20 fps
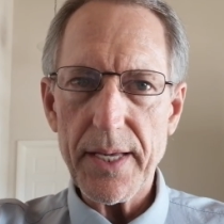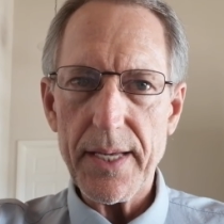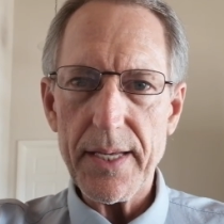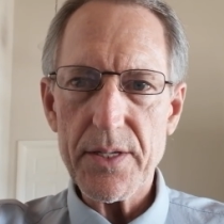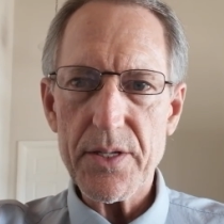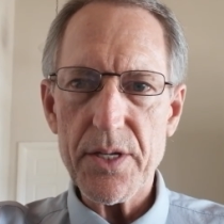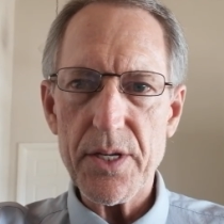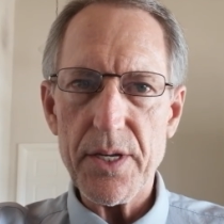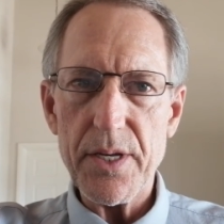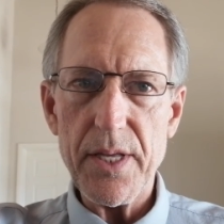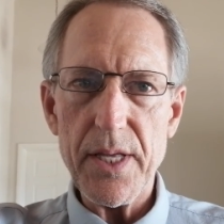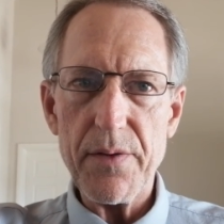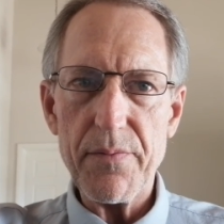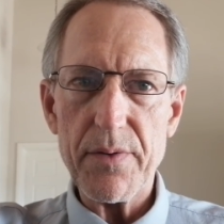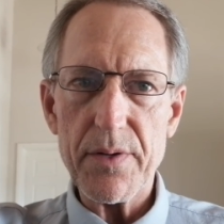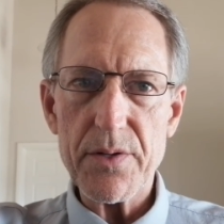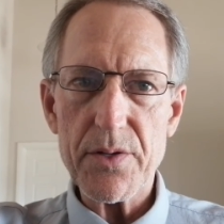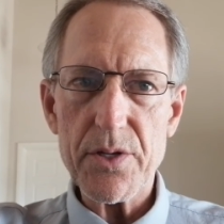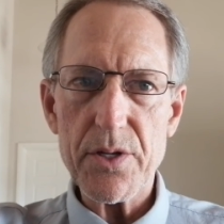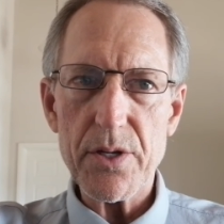Kitts and
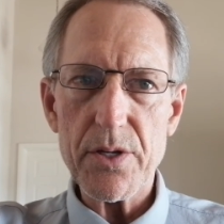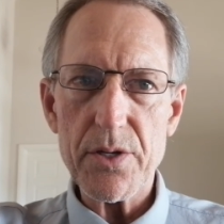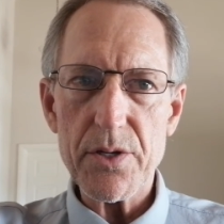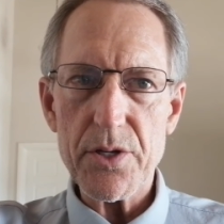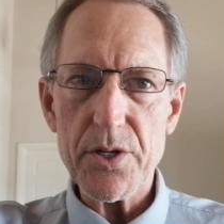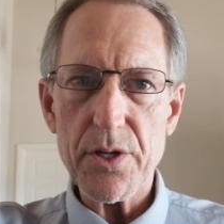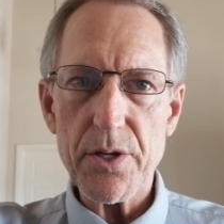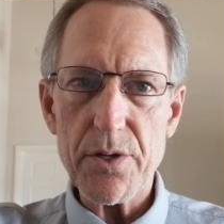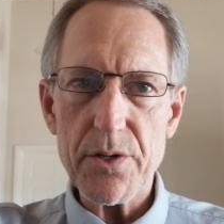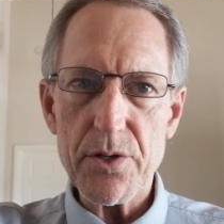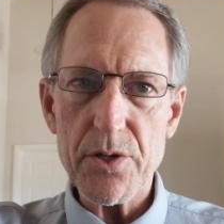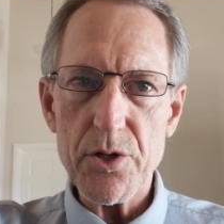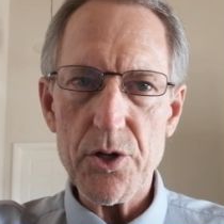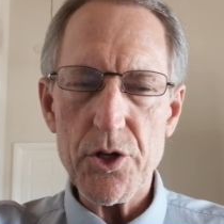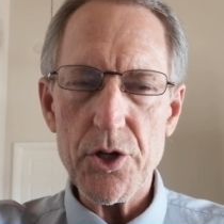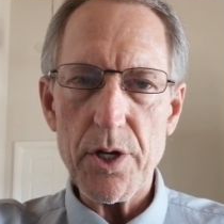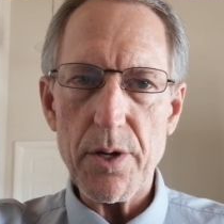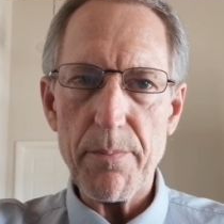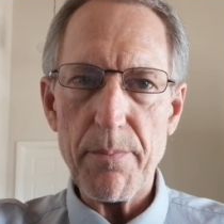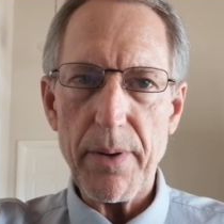Nevis
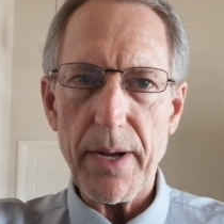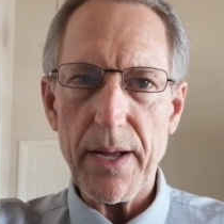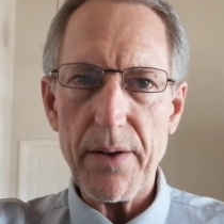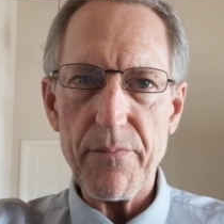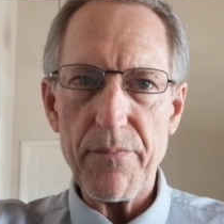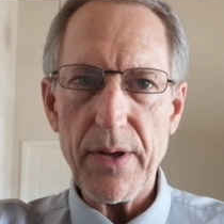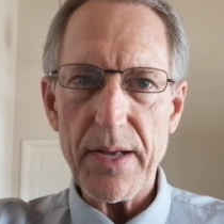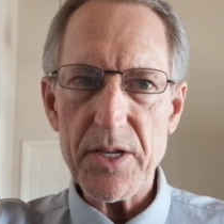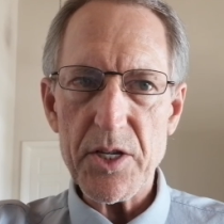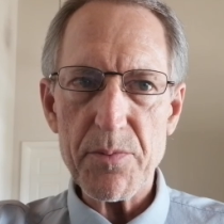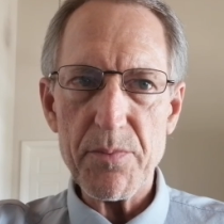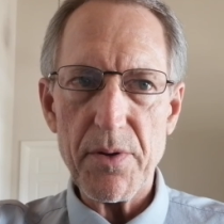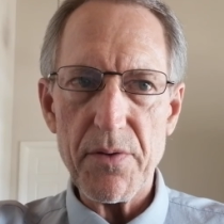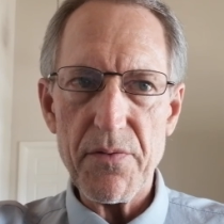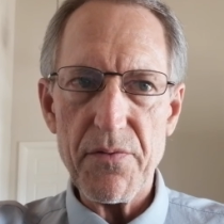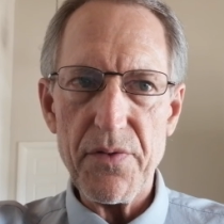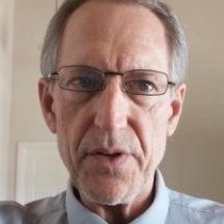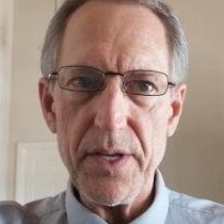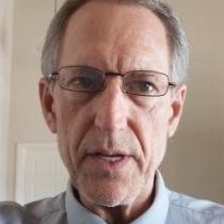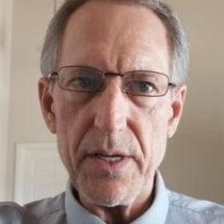citizenship by investment
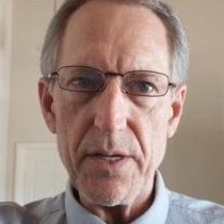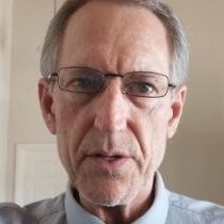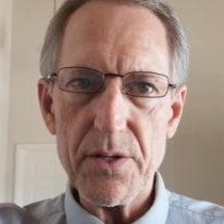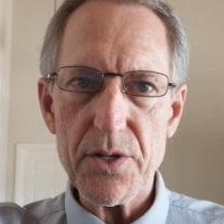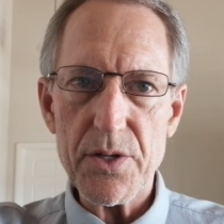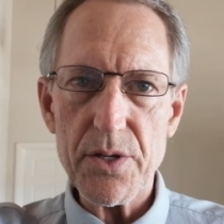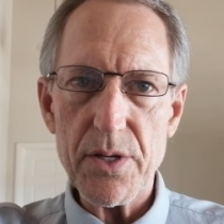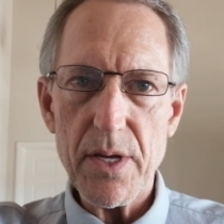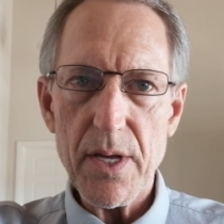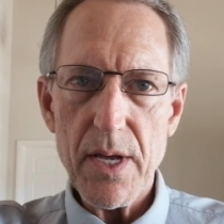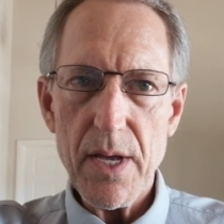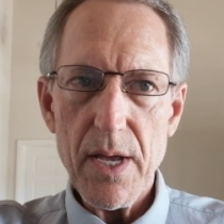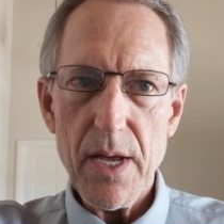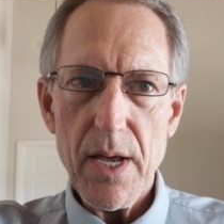fees.